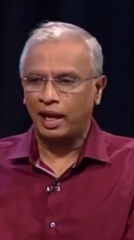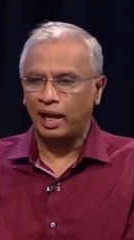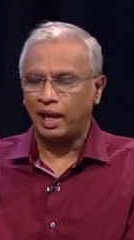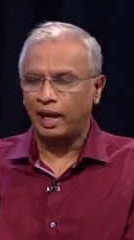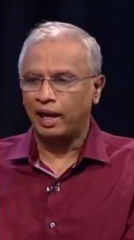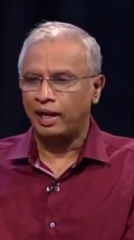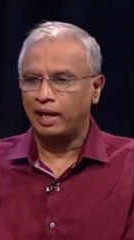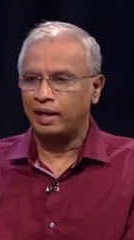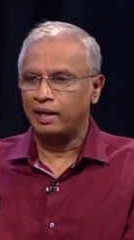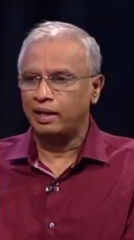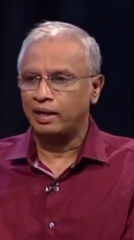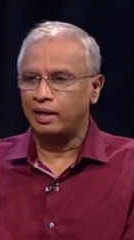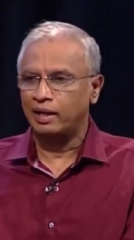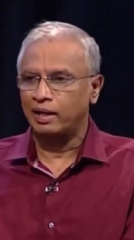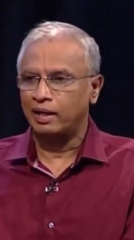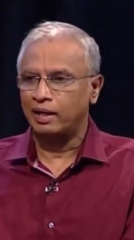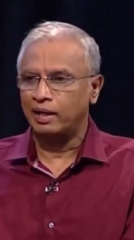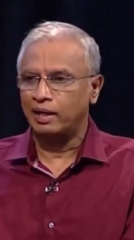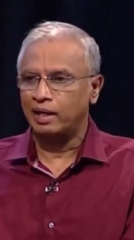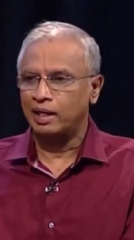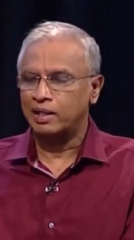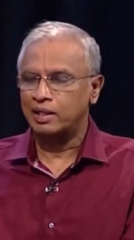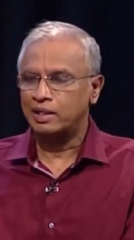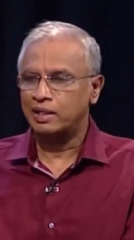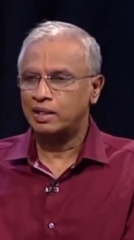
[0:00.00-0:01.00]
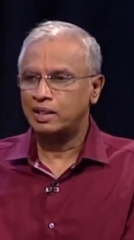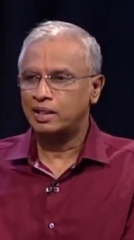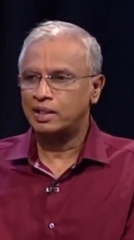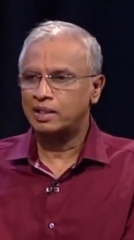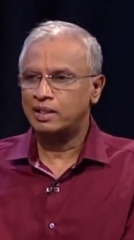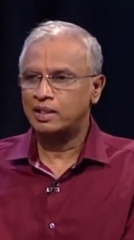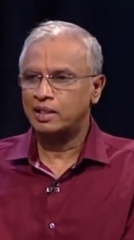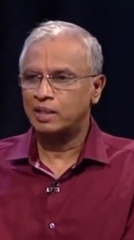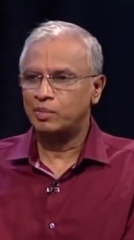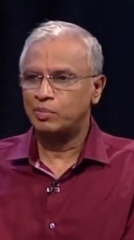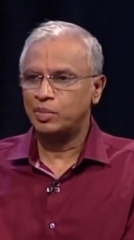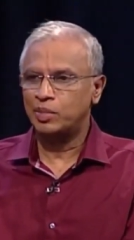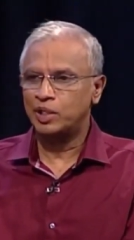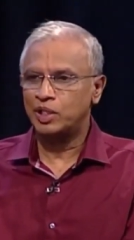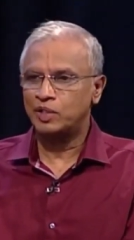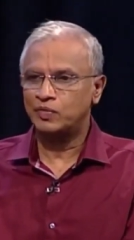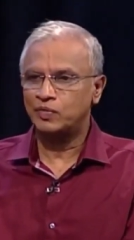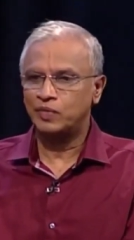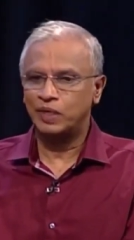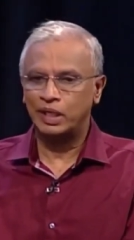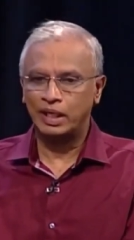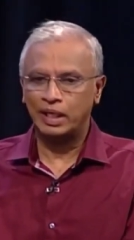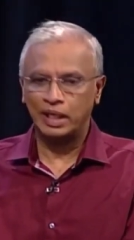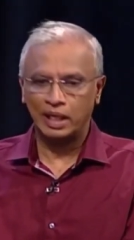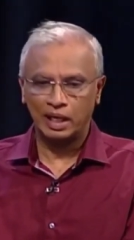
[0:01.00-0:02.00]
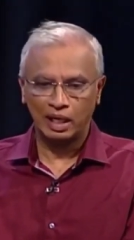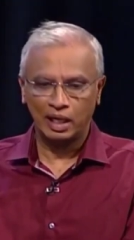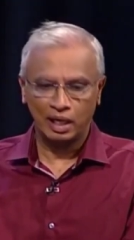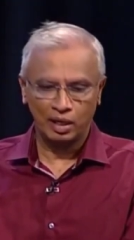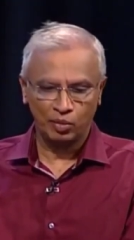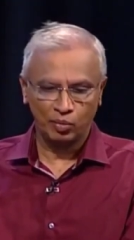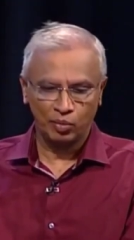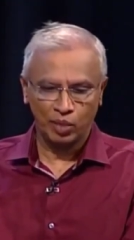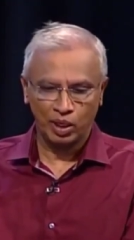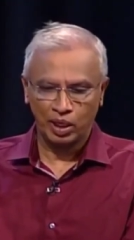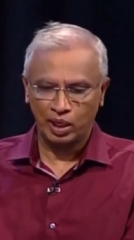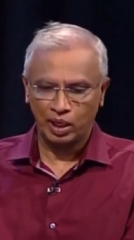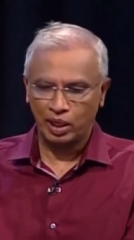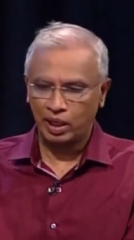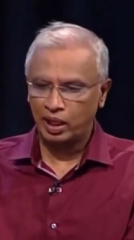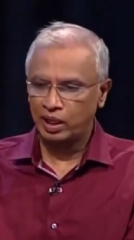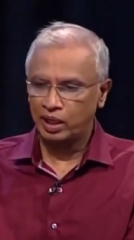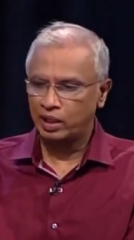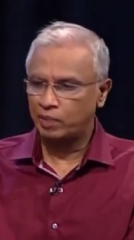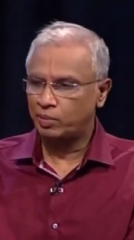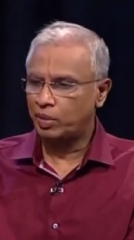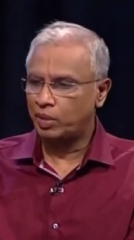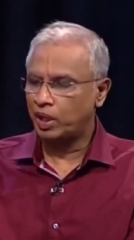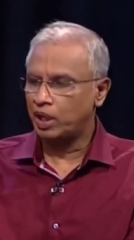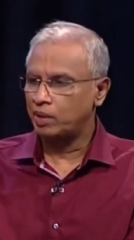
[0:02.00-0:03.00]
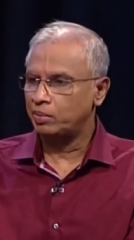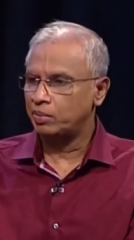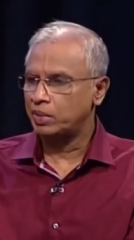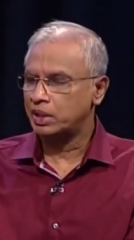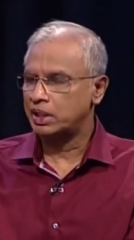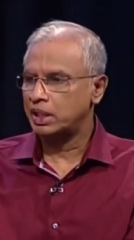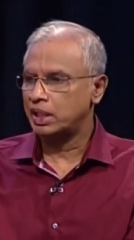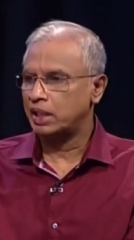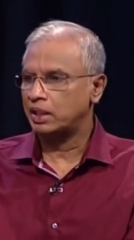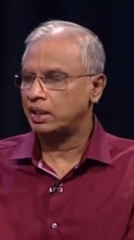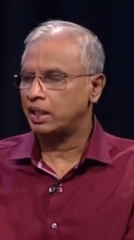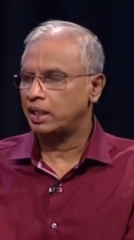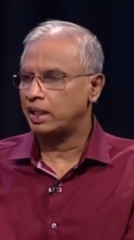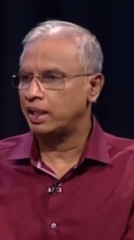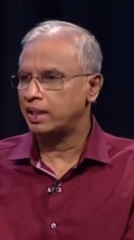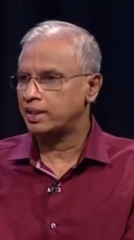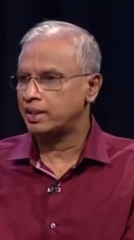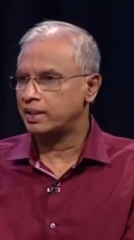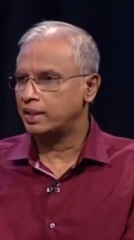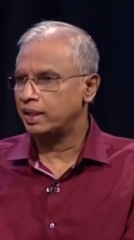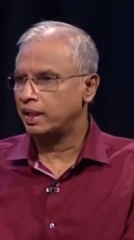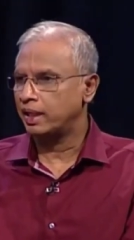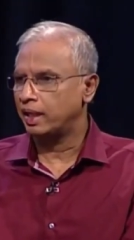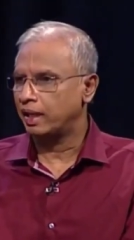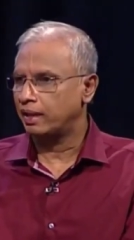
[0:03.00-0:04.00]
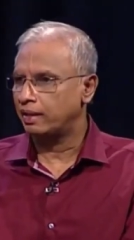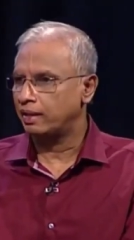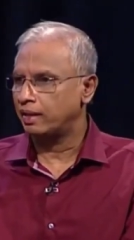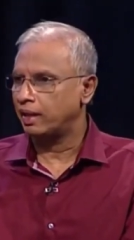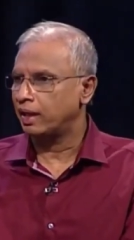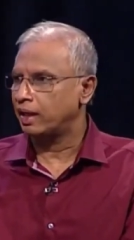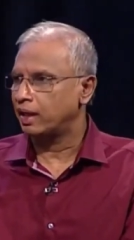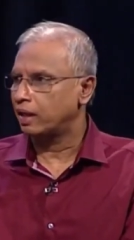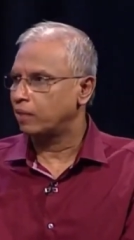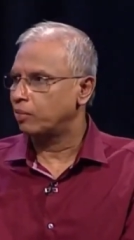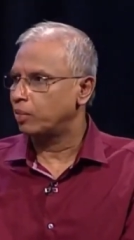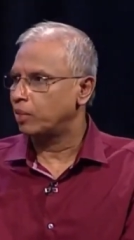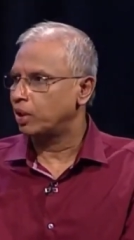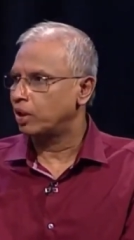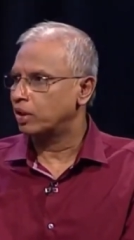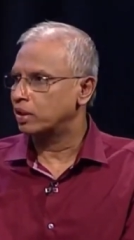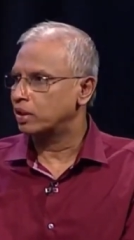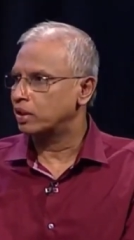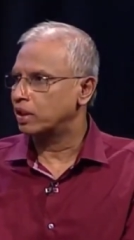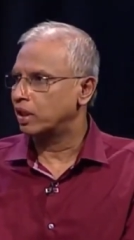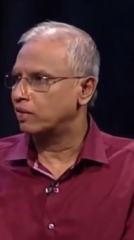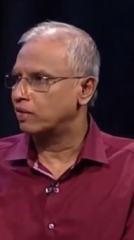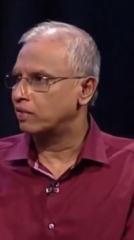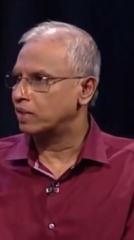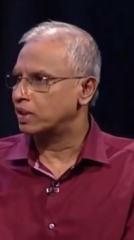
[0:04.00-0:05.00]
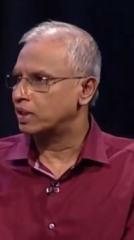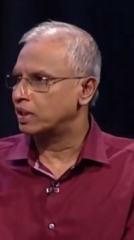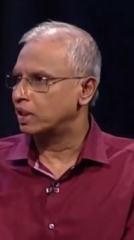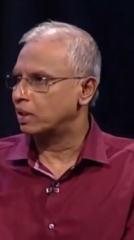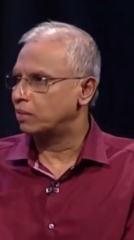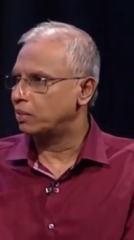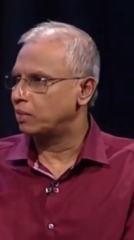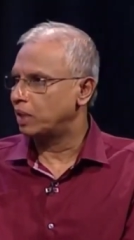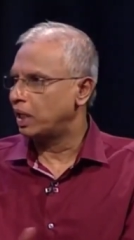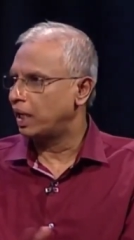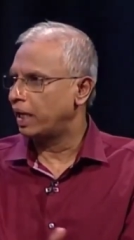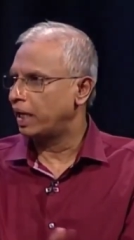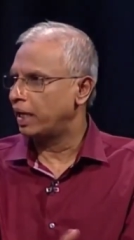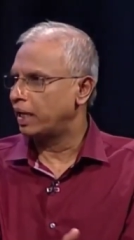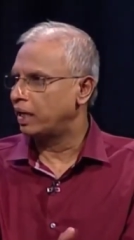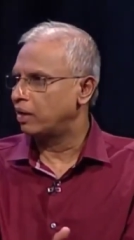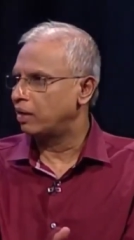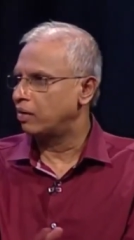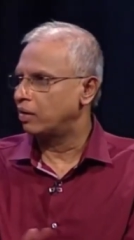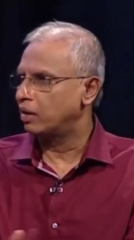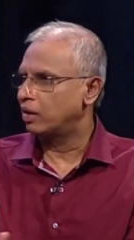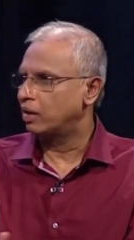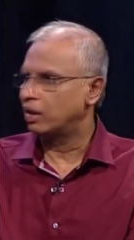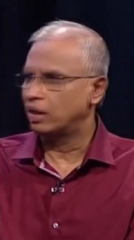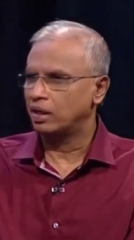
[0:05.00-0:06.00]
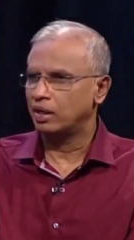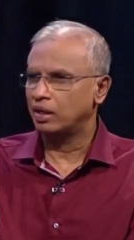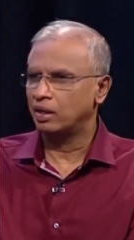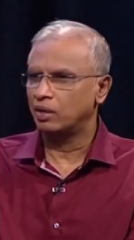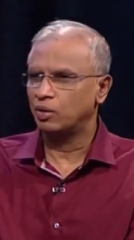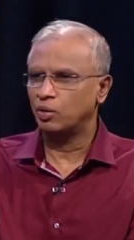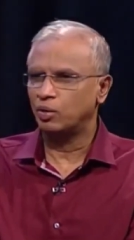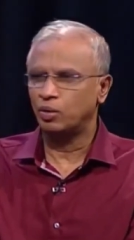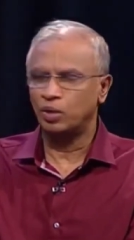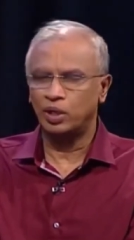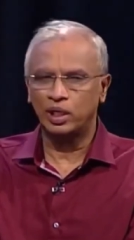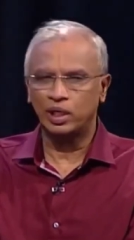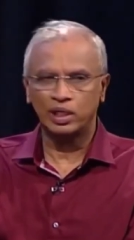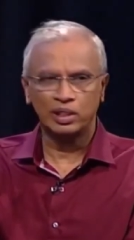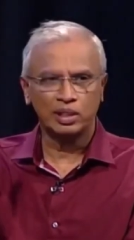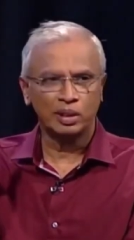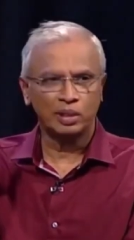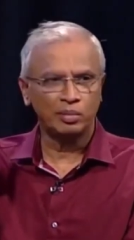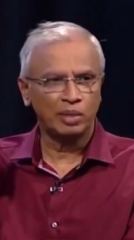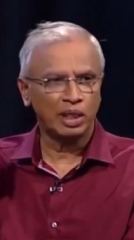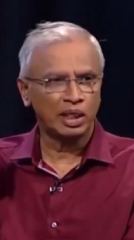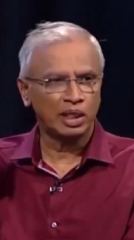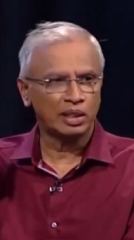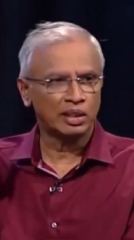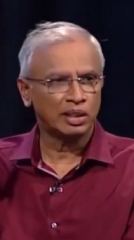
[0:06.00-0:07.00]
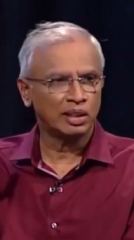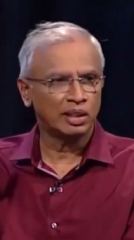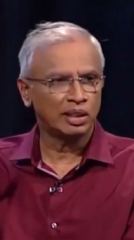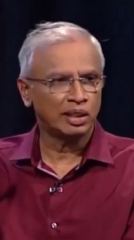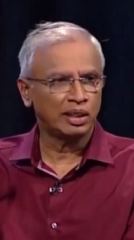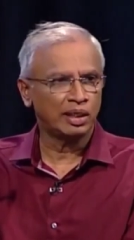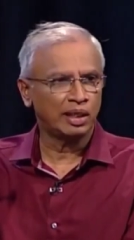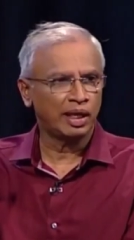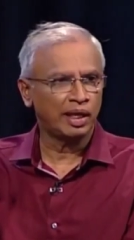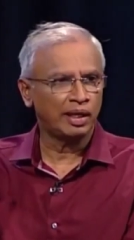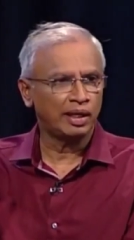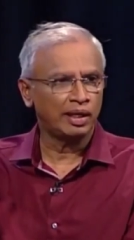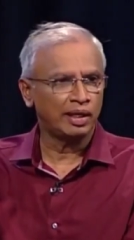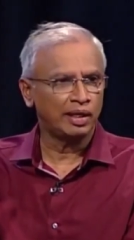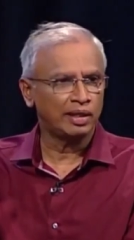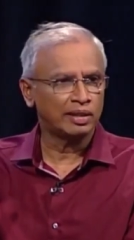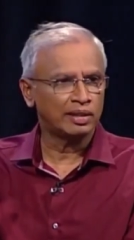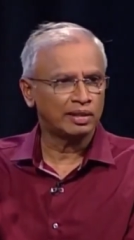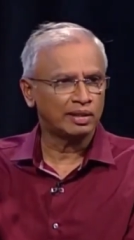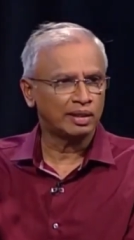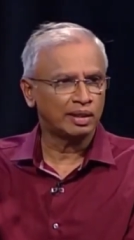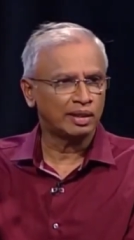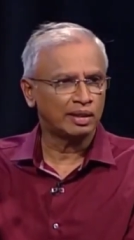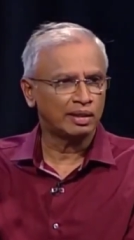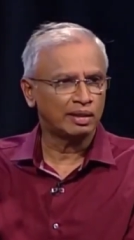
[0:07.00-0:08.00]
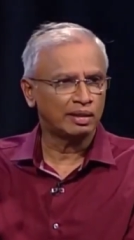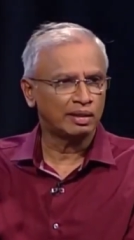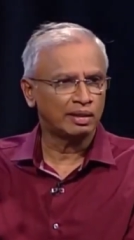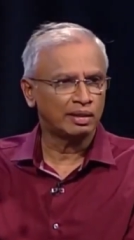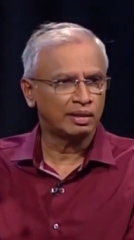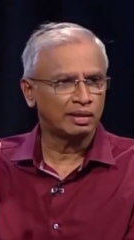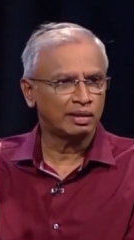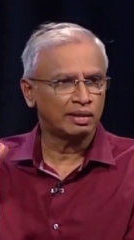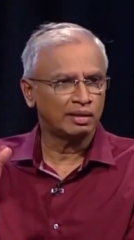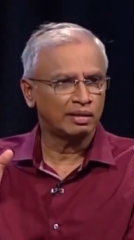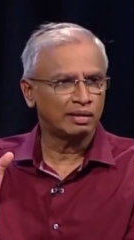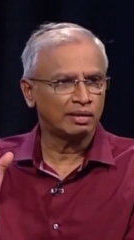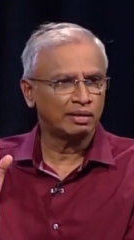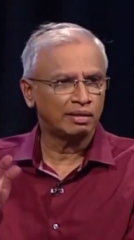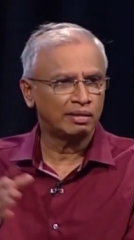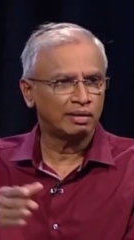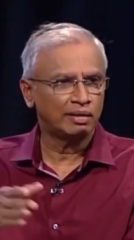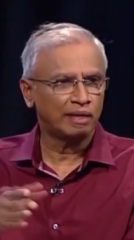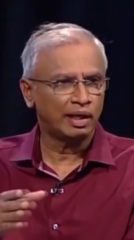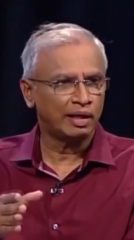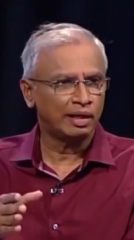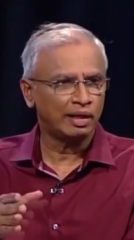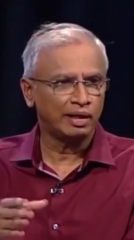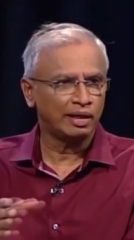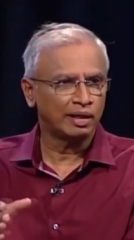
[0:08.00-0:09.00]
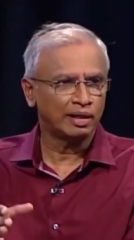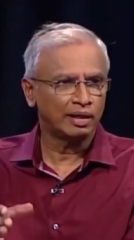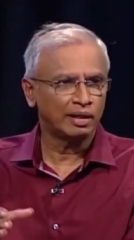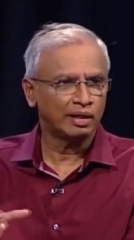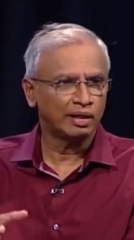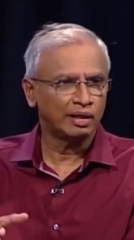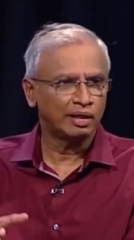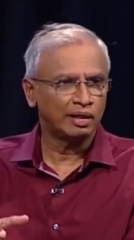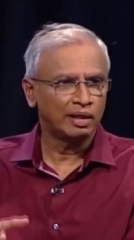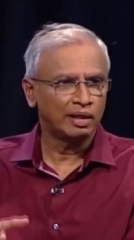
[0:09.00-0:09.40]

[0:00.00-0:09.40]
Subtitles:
And the national list MPs were declared one day and the parliament sat the next day, I think, because there was some delay in holding some election in Kandy district that year.